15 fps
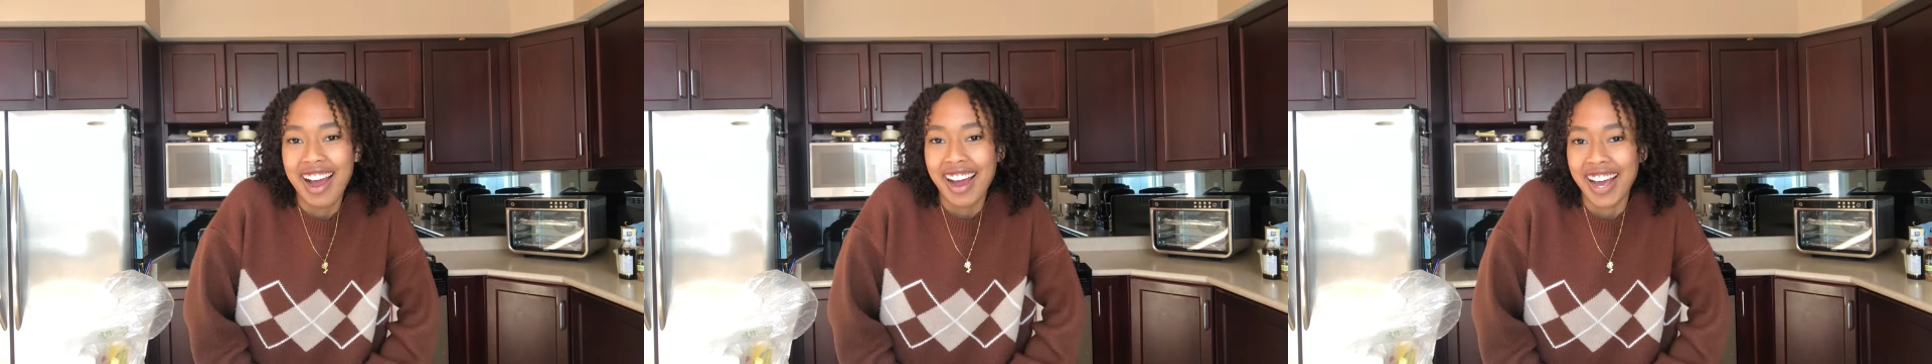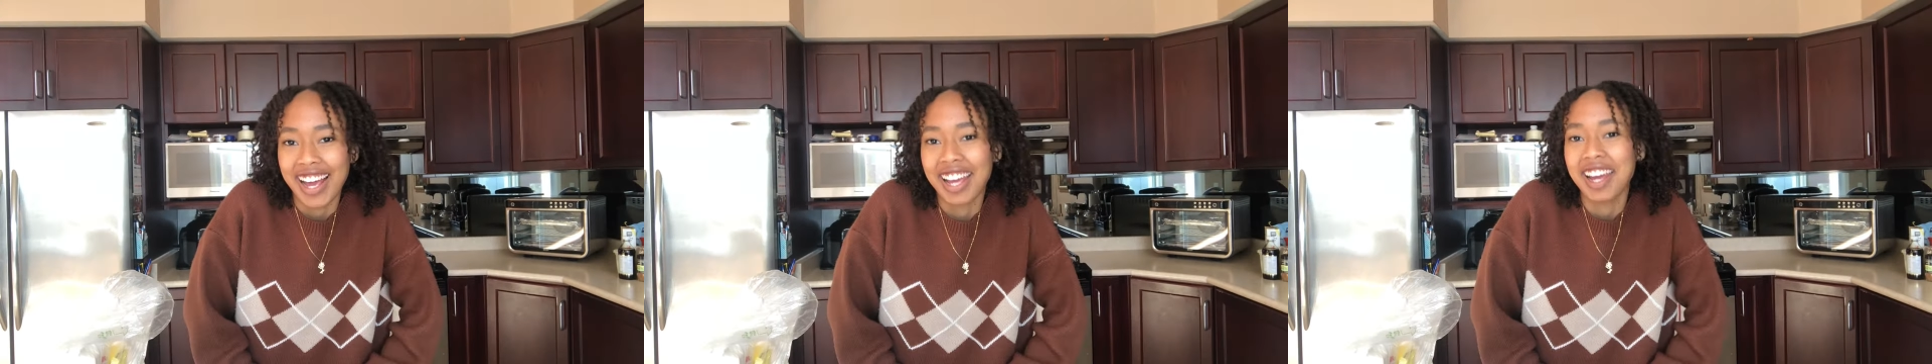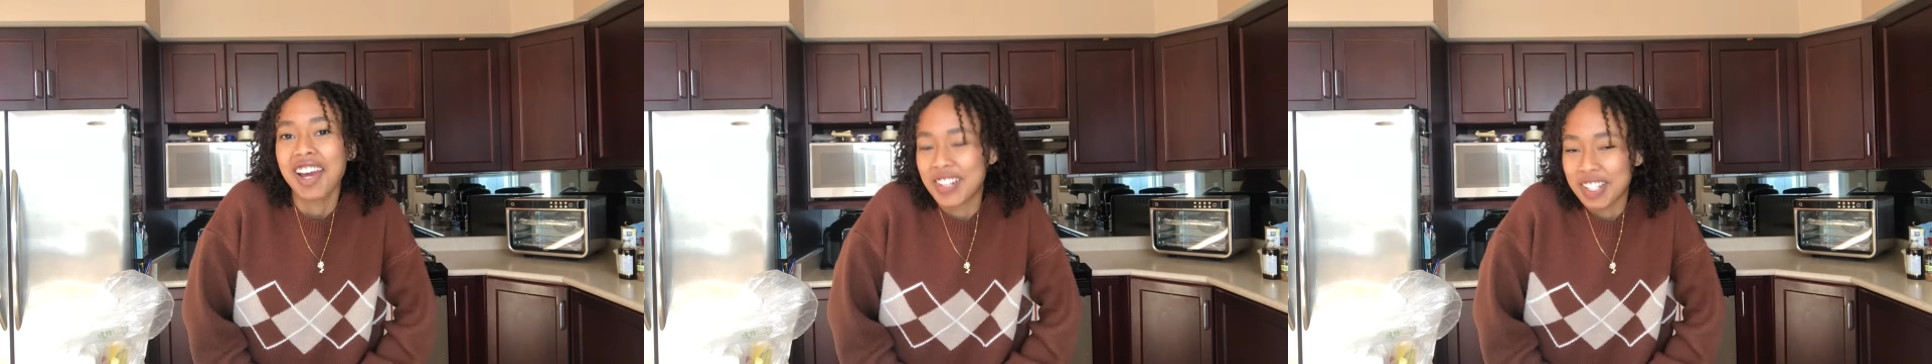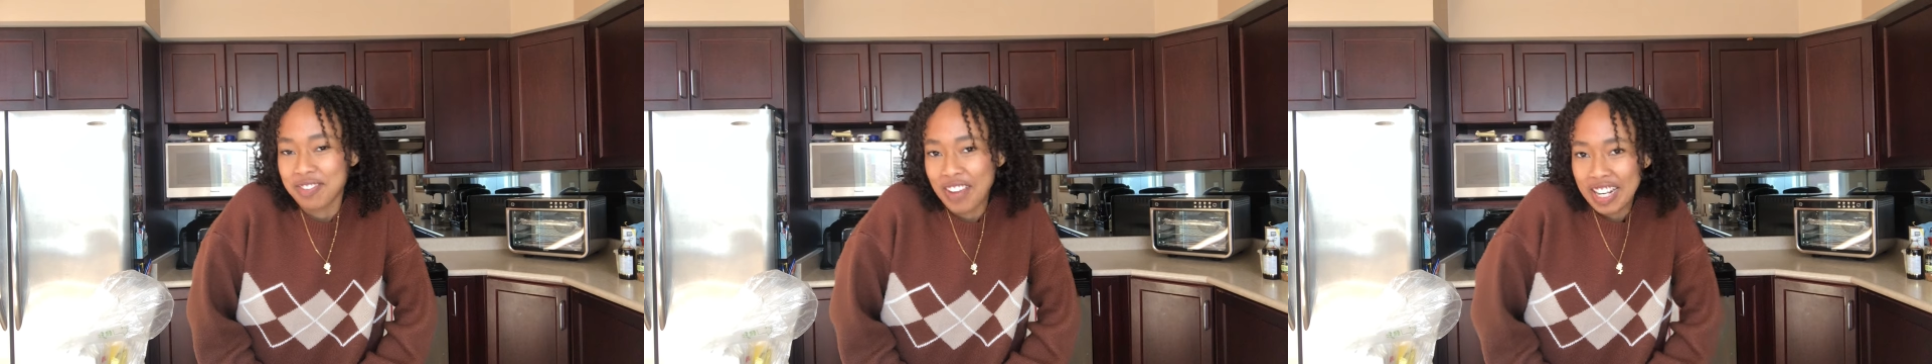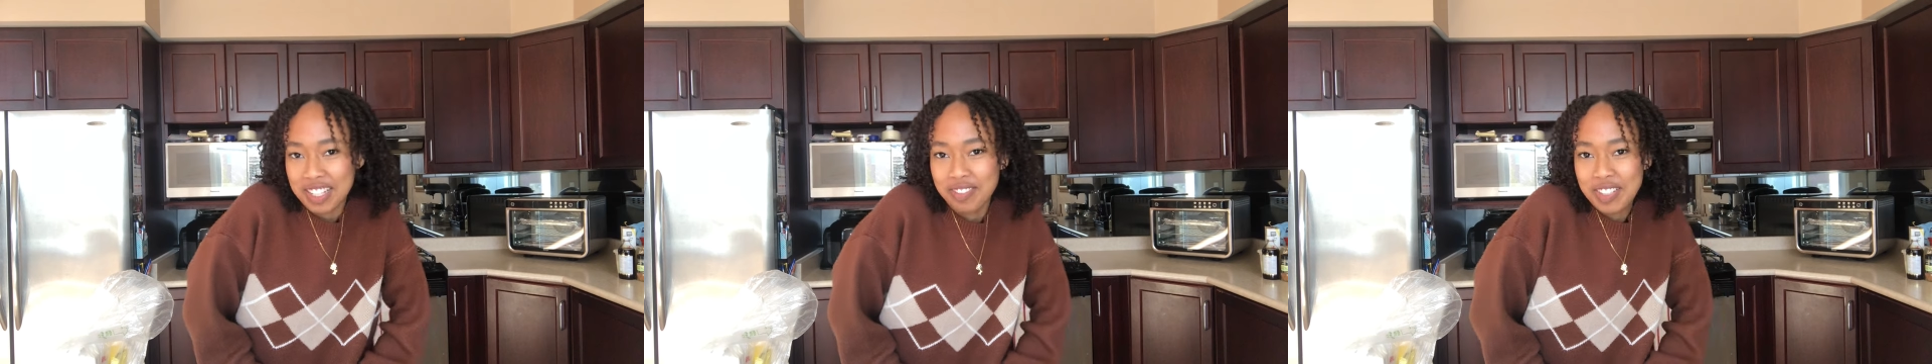Hi, welcome
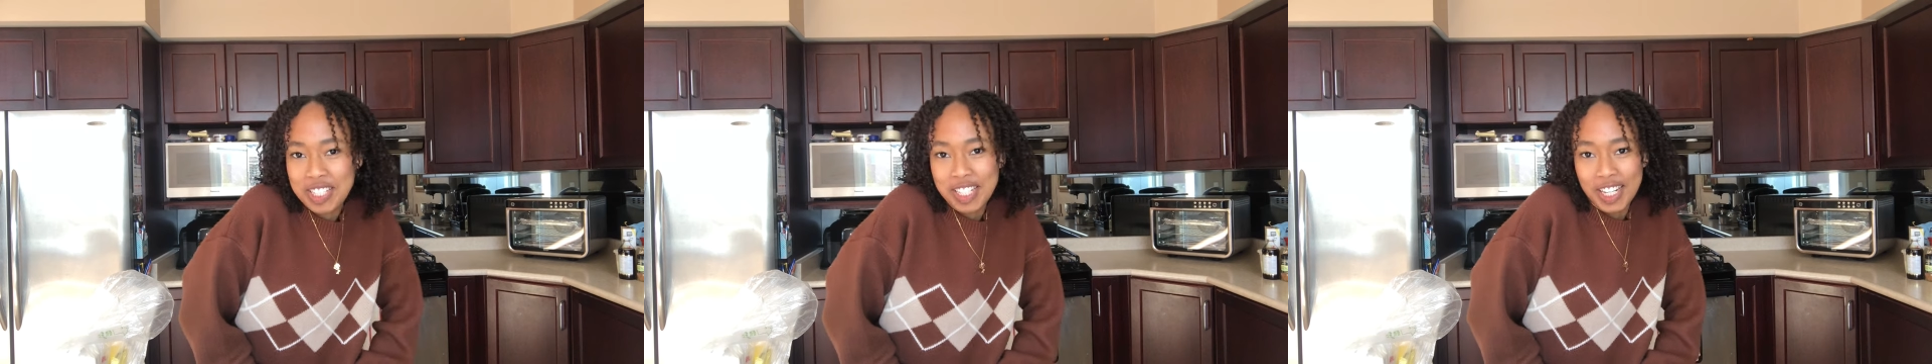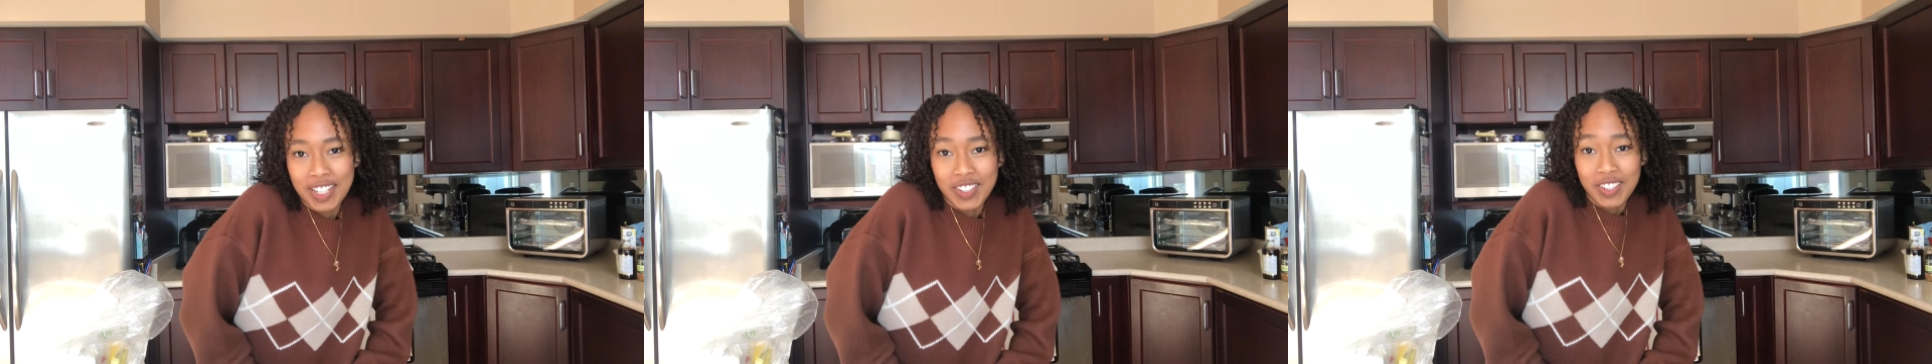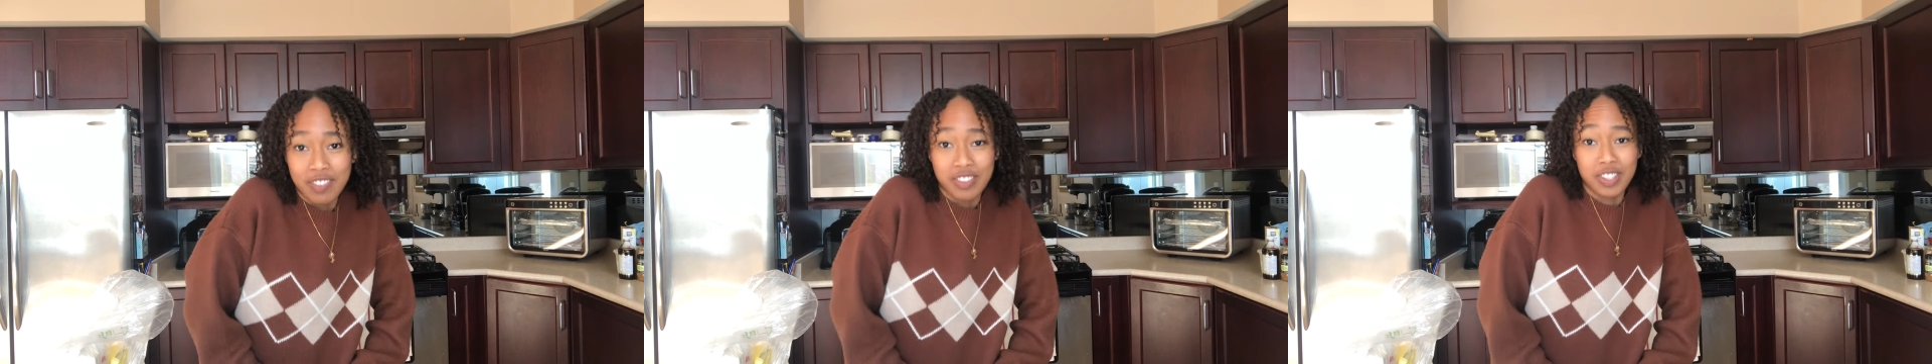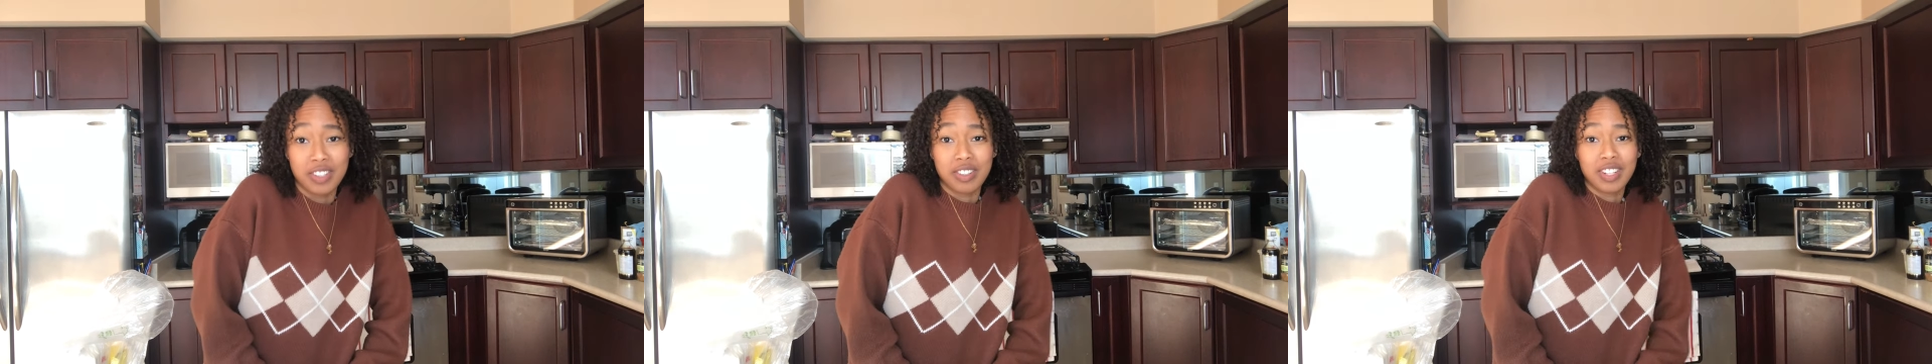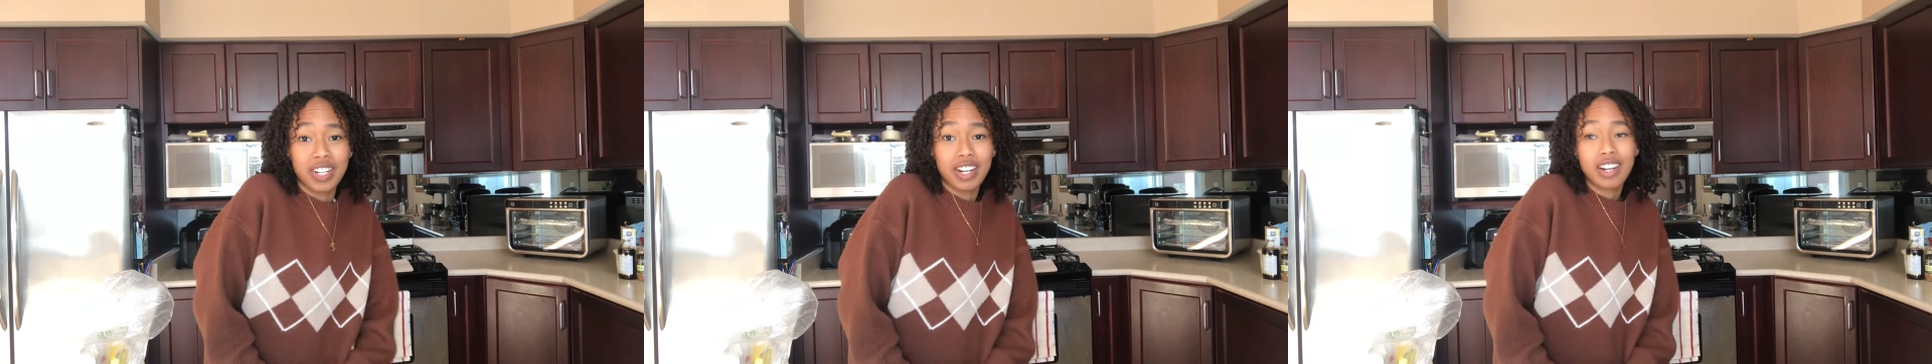back to my channel if you're new
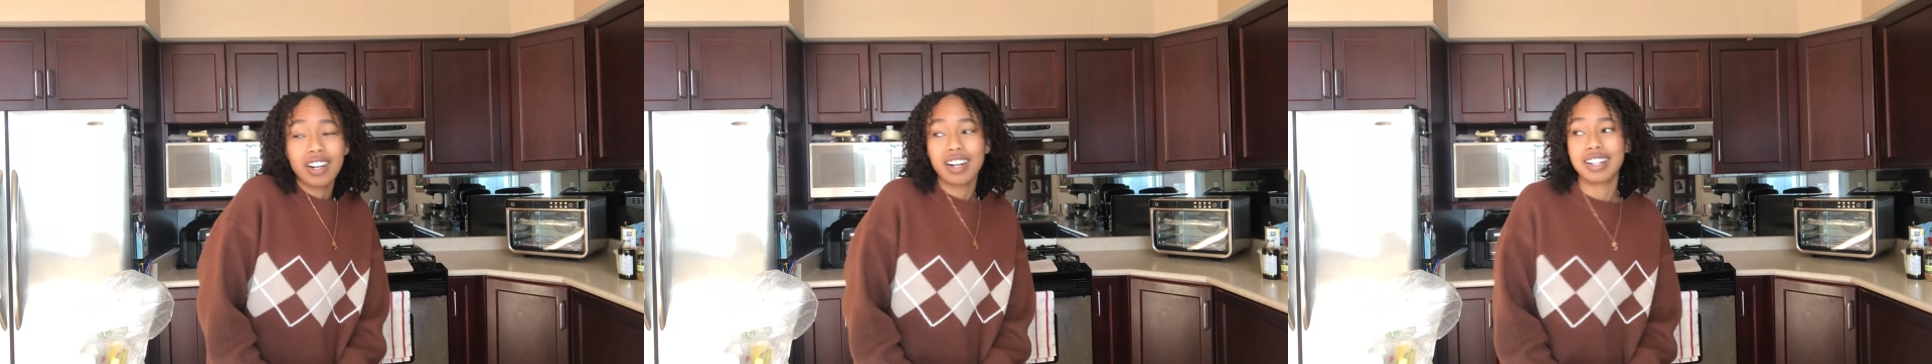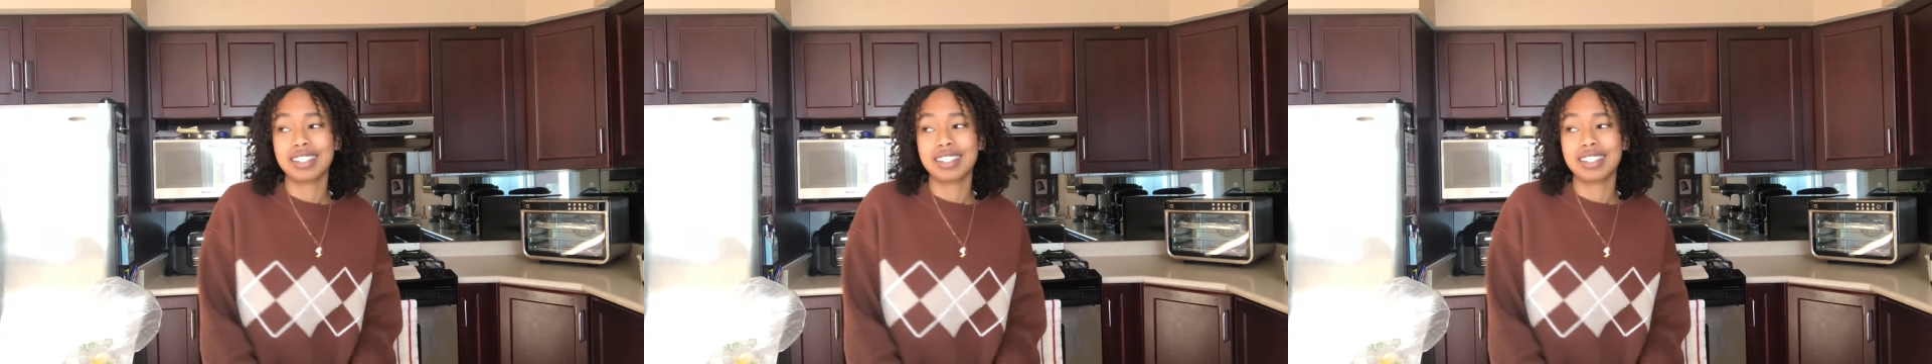here.